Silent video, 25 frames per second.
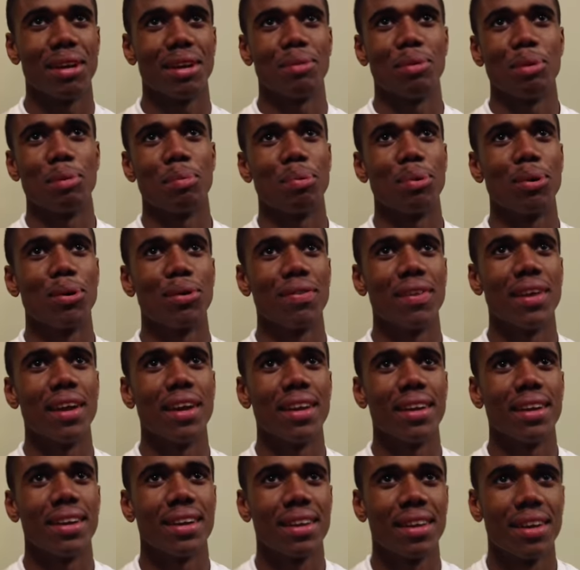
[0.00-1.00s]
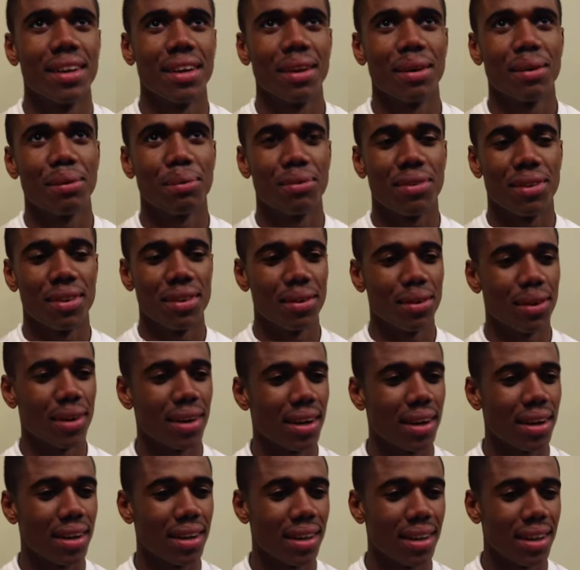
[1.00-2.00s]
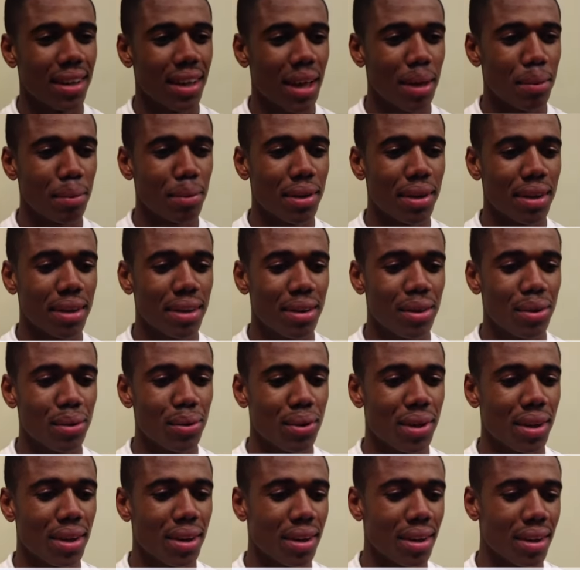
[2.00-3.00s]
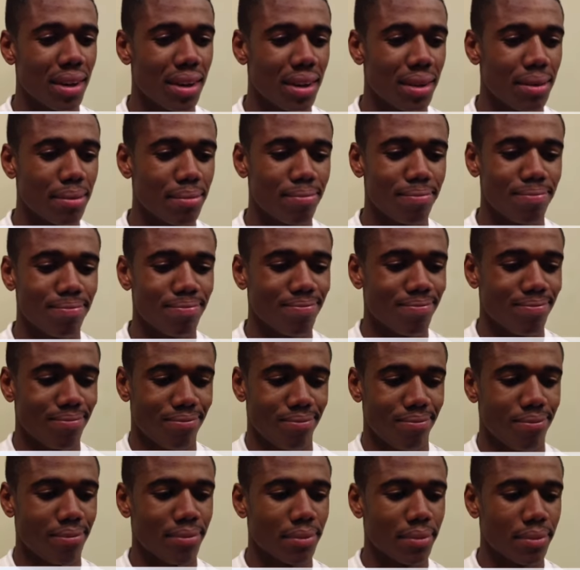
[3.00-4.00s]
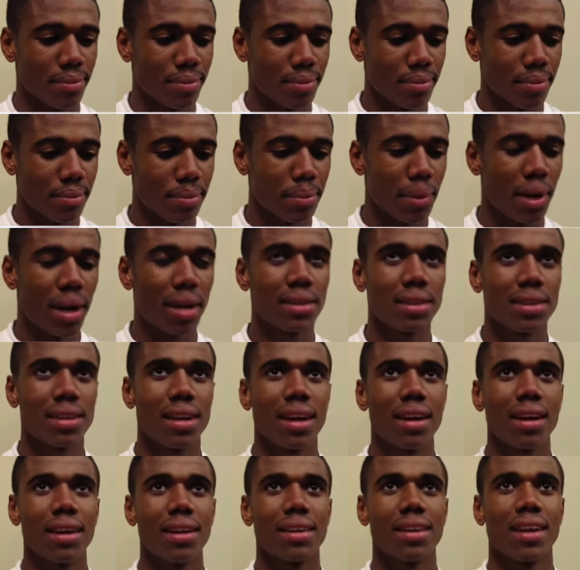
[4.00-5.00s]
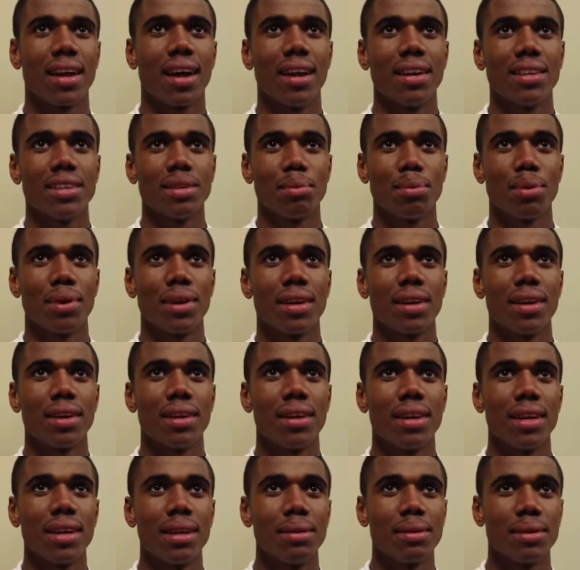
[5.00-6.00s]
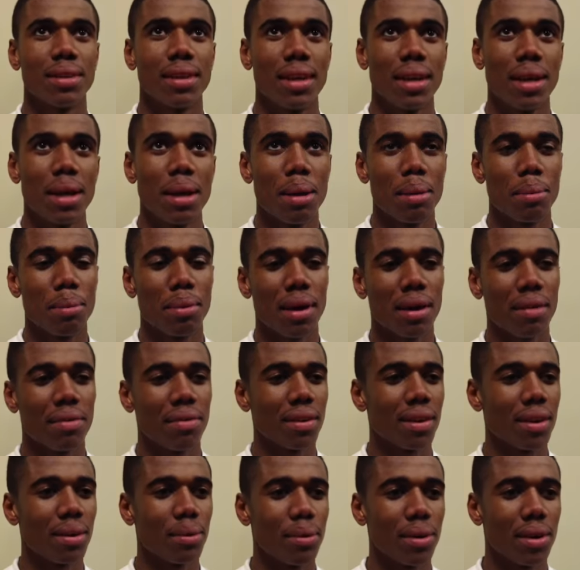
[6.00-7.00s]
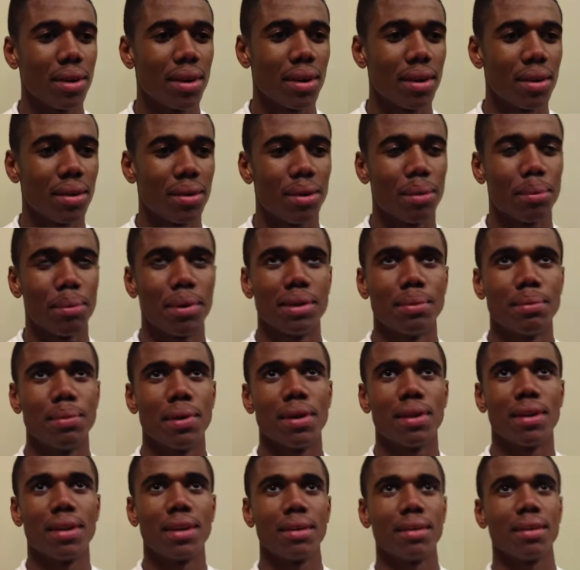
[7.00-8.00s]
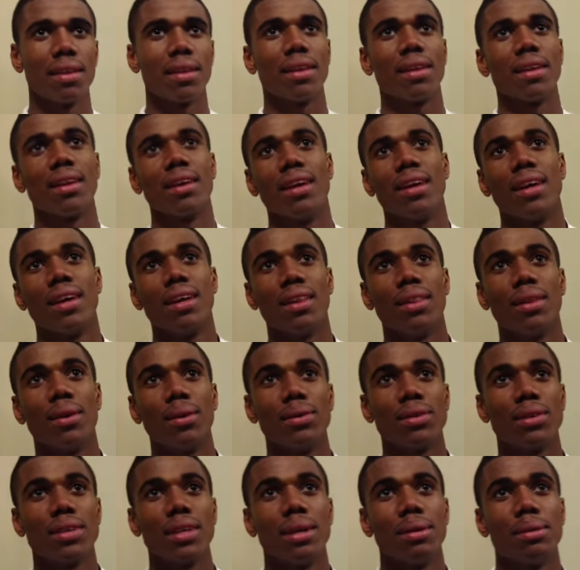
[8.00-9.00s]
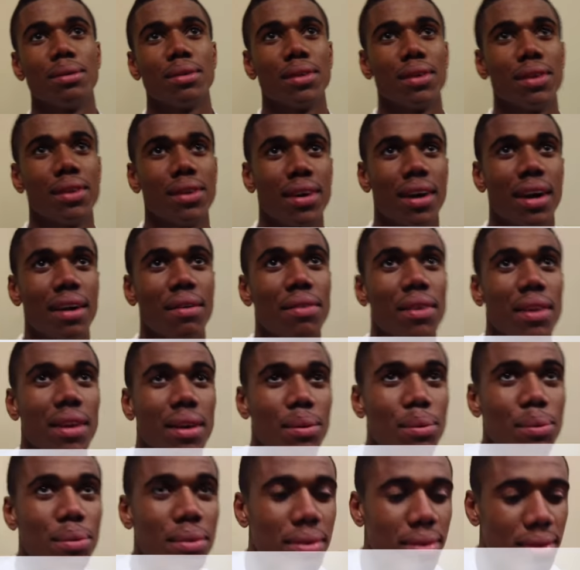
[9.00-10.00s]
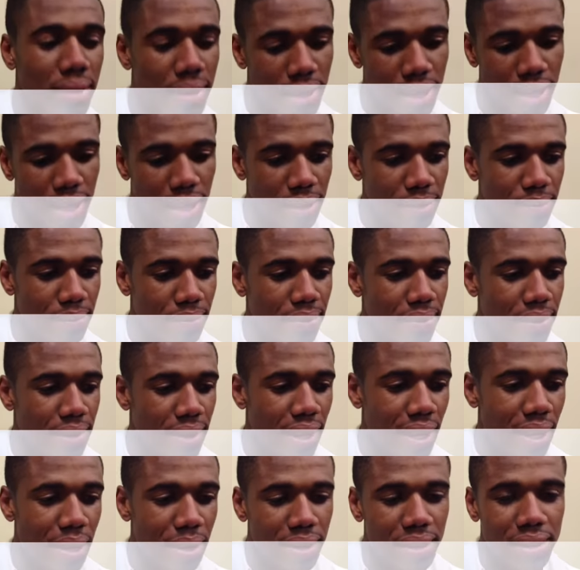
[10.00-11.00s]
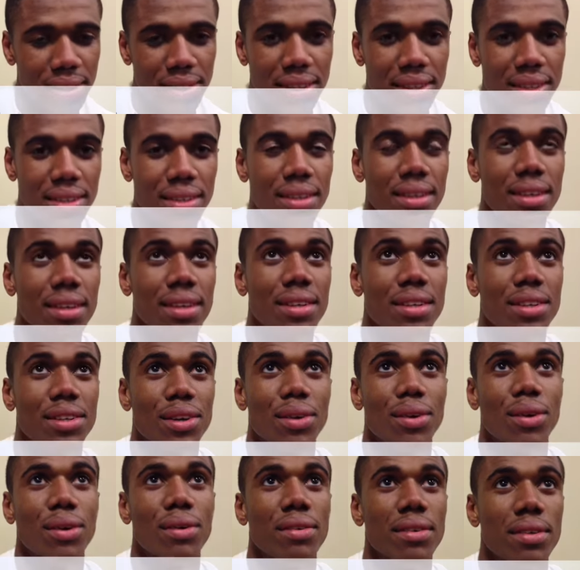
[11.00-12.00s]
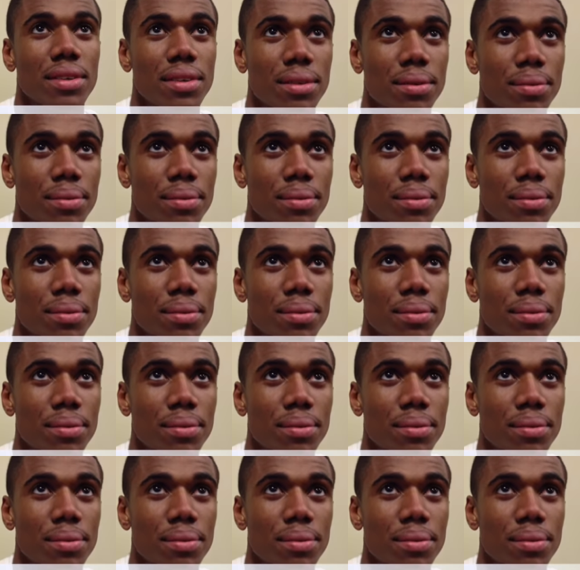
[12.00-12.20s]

We proved that to, I mean, Duke and Boston College are pretty good teams, but I feel like we're a much better team than those teams, so I felt like, yeah, it's just a turnover.